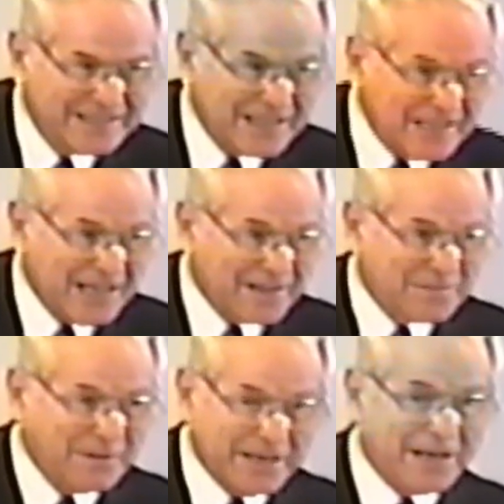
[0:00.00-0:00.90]
He
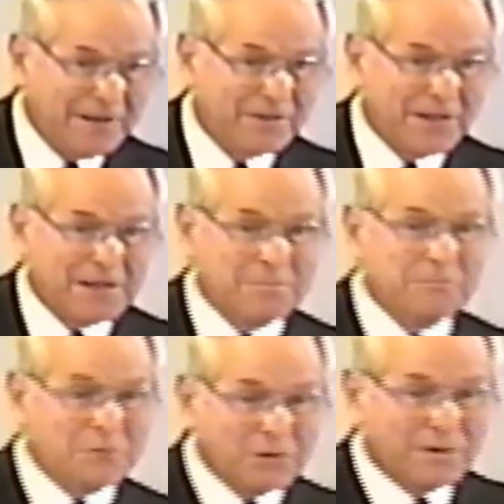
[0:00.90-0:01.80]
hath made everything
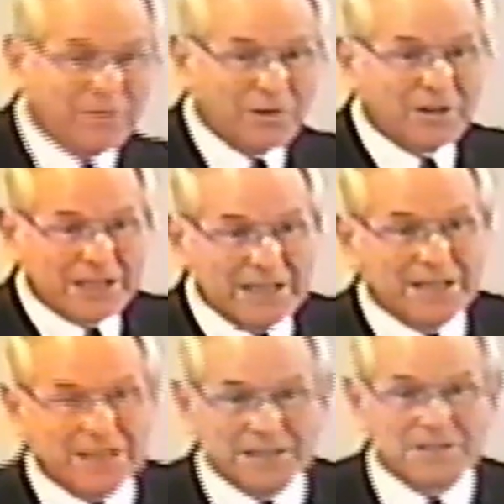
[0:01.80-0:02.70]
beautiful
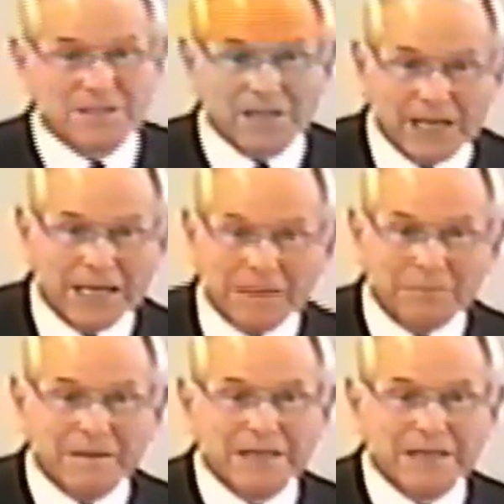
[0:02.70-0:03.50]
in his time.